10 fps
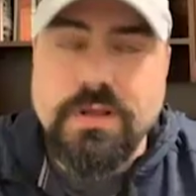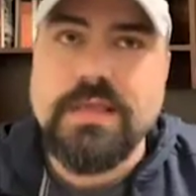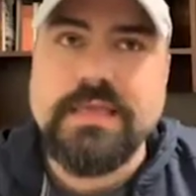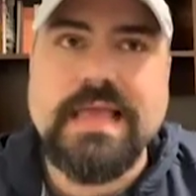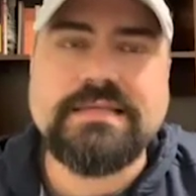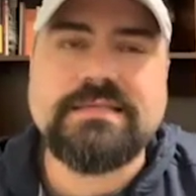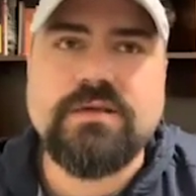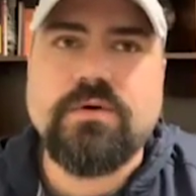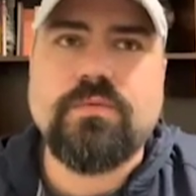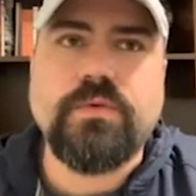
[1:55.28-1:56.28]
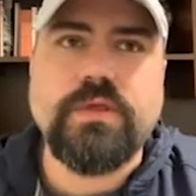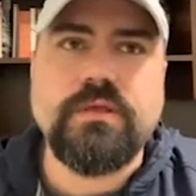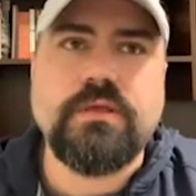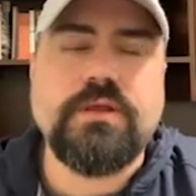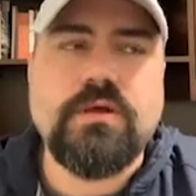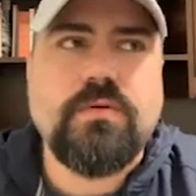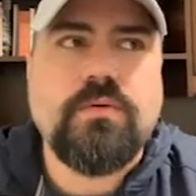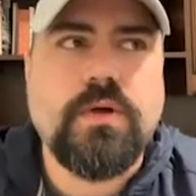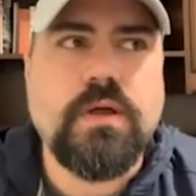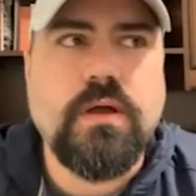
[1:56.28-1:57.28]
Yeah. So we,
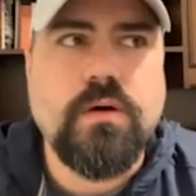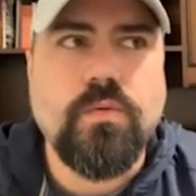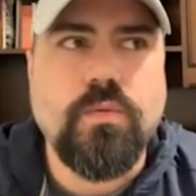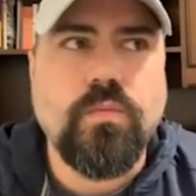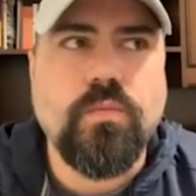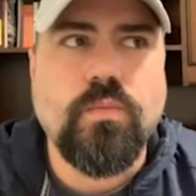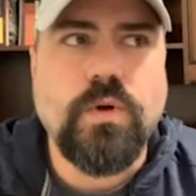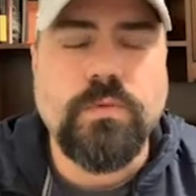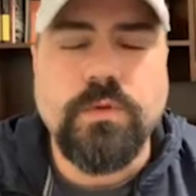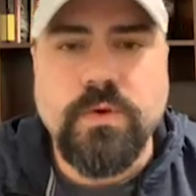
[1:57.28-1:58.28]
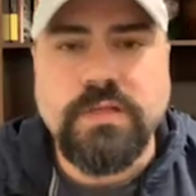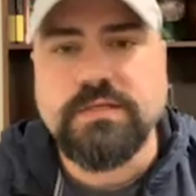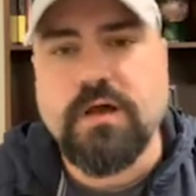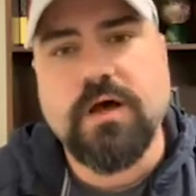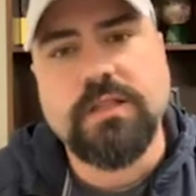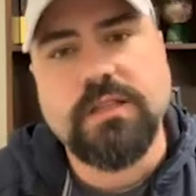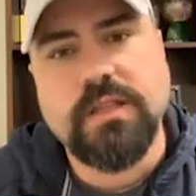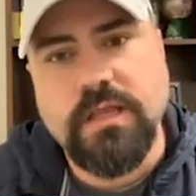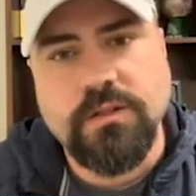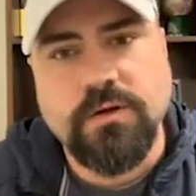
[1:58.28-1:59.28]
when we went to
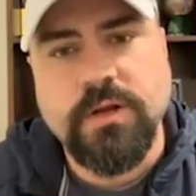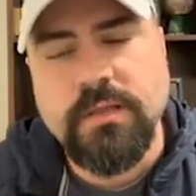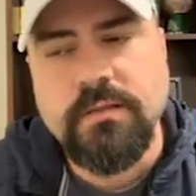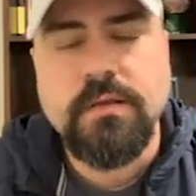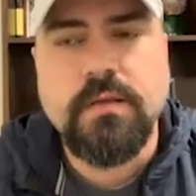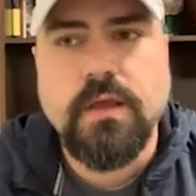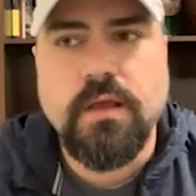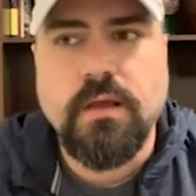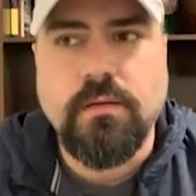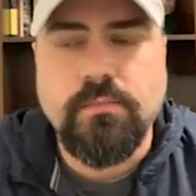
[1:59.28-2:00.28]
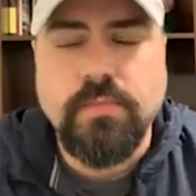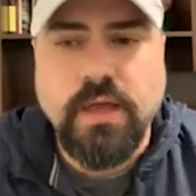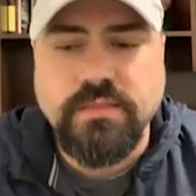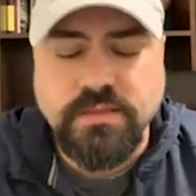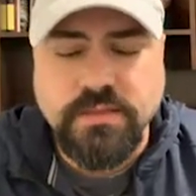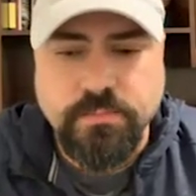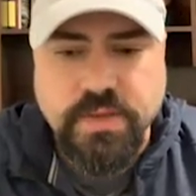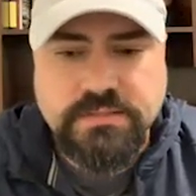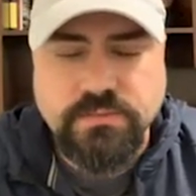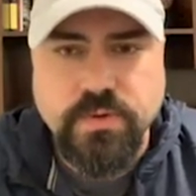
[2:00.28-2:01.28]
online learning, I thought the
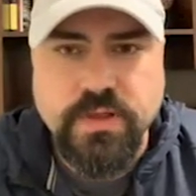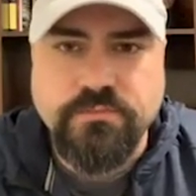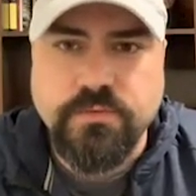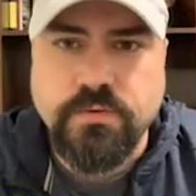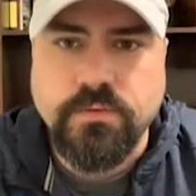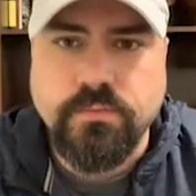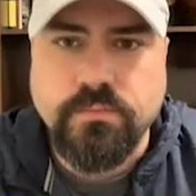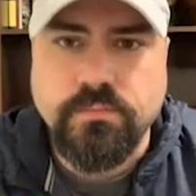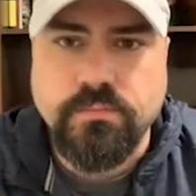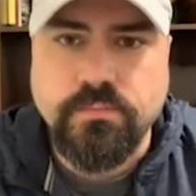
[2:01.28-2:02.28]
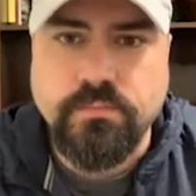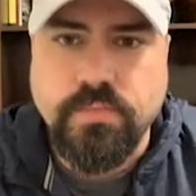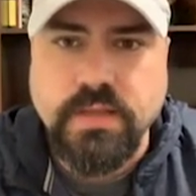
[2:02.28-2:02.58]
best way for my